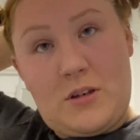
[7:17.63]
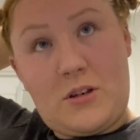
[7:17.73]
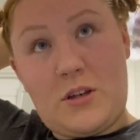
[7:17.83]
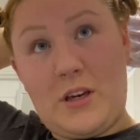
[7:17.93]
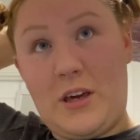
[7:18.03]

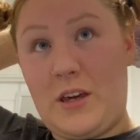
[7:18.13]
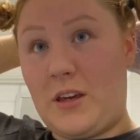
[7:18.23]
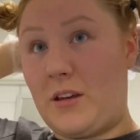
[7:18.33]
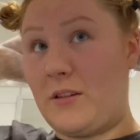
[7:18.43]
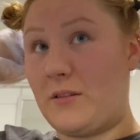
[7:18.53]

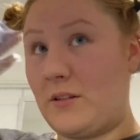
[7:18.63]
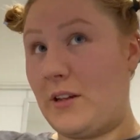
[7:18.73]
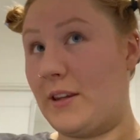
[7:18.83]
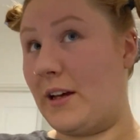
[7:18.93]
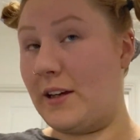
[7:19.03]
Okay,
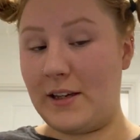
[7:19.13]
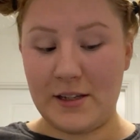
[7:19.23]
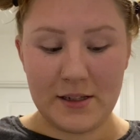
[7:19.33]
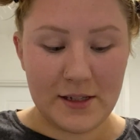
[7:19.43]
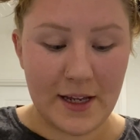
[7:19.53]
and that
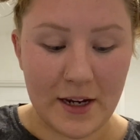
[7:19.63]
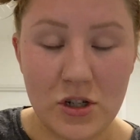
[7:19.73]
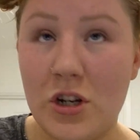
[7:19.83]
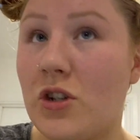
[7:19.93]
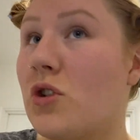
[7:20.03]
is
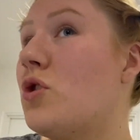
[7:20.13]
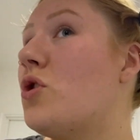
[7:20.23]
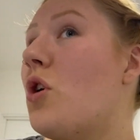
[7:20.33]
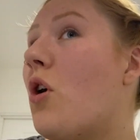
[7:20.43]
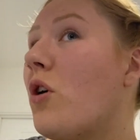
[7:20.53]
section
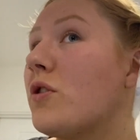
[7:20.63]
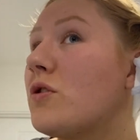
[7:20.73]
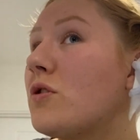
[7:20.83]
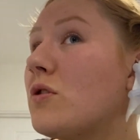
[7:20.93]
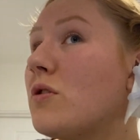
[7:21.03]

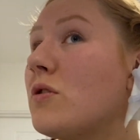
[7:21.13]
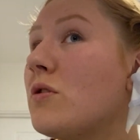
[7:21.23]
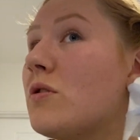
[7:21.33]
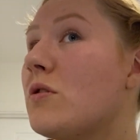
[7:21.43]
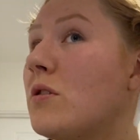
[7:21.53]
DOS.
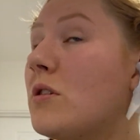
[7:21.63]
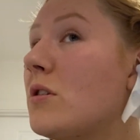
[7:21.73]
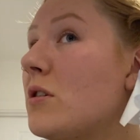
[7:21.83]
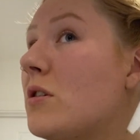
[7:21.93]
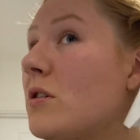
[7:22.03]

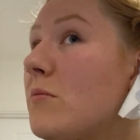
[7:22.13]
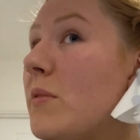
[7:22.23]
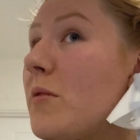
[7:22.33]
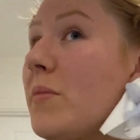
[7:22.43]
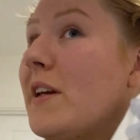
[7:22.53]

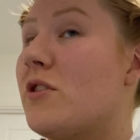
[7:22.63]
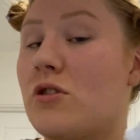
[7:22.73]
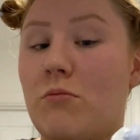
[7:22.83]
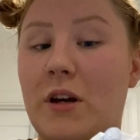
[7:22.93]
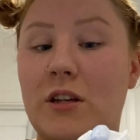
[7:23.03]
Bit of bleach
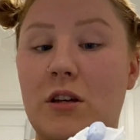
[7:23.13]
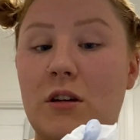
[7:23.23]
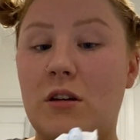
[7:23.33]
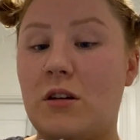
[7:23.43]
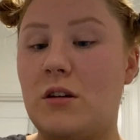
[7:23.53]
on my
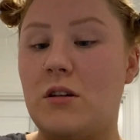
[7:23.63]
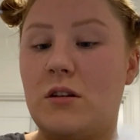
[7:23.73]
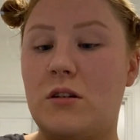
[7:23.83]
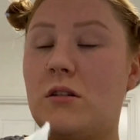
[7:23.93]
ear.